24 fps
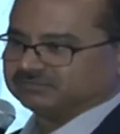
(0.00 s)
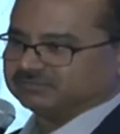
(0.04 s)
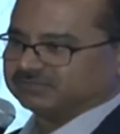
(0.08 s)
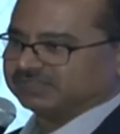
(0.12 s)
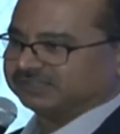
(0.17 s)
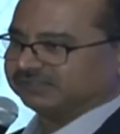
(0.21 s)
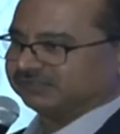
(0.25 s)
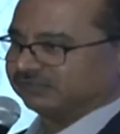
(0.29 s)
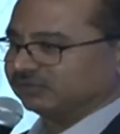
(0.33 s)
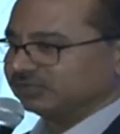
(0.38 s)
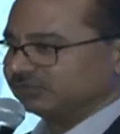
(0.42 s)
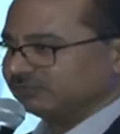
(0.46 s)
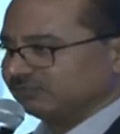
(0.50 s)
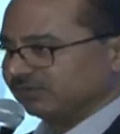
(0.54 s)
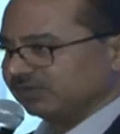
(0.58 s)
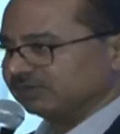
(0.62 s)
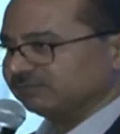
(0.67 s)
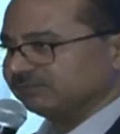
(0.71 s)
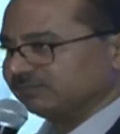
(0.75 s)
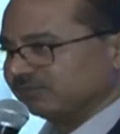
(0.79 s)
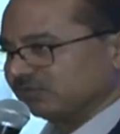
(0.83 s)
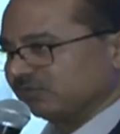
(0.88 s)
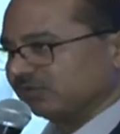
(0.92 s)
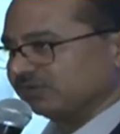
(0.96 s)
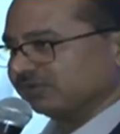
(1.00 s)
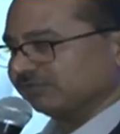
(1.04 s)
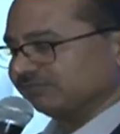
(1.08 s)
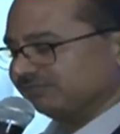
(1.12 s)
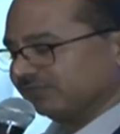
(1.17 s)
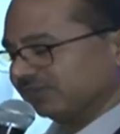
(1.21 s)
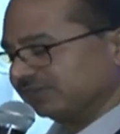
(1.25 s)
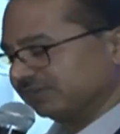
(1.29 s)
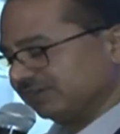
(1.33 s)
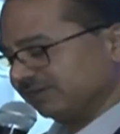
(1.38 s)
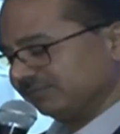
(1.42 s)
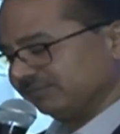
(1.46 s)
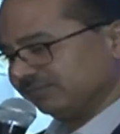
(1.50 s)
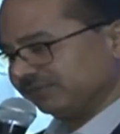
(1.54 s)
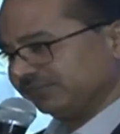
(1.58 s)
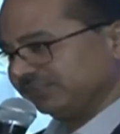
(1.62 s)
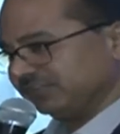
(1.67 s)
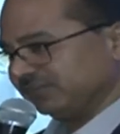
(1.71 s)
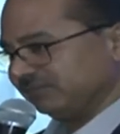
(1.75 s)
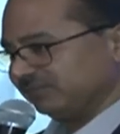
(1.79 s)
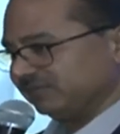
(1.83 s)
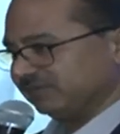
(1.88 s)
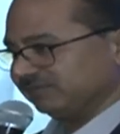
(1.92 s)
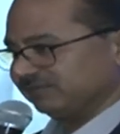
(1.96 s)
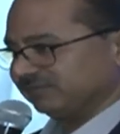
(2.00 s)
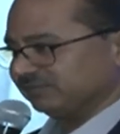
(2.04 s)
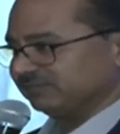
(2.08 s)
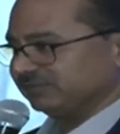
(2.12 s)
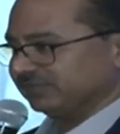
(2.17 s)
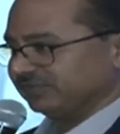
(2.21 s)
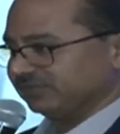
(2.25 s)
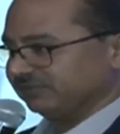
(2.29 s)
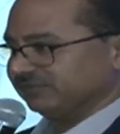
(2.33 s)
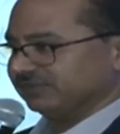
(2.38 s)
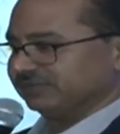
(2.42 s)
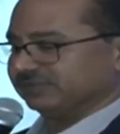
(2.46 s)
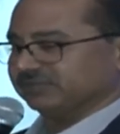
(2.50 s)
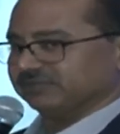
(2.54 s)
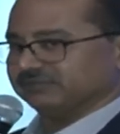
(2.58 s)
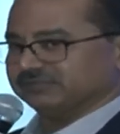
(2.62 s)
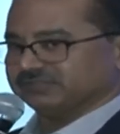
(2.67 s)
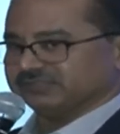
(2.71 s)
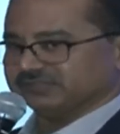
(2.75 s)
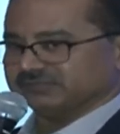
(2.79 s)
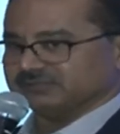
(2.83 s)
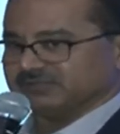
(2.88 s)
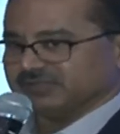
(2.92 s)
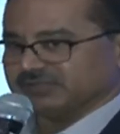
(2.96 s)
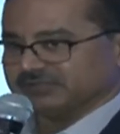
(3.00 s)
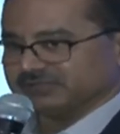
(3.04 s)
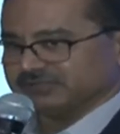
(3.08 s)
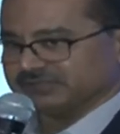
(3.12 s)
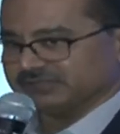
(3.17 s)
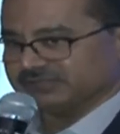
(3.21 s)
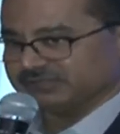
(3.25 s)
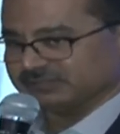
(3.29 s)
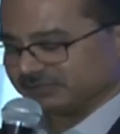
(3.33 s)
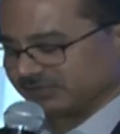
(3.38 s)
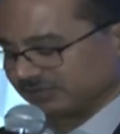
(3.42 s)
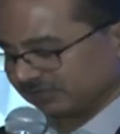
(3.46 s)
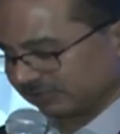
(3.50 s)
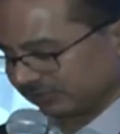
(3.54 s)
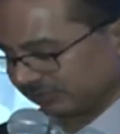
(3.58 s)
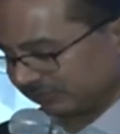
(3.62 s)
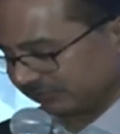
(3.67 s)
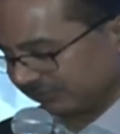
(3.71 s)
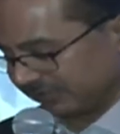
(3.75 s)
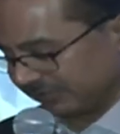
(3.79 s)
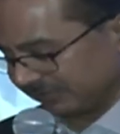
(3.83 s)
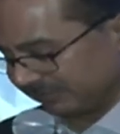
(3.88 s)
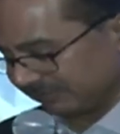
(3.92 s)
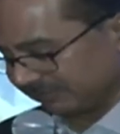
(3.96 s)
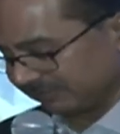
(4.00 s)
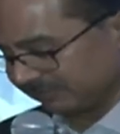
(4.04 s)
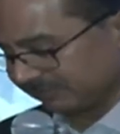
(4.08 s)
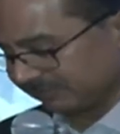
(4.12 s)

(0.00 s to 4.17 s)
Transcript: there's only one product, one company apart from the innovator which is marketing this product today.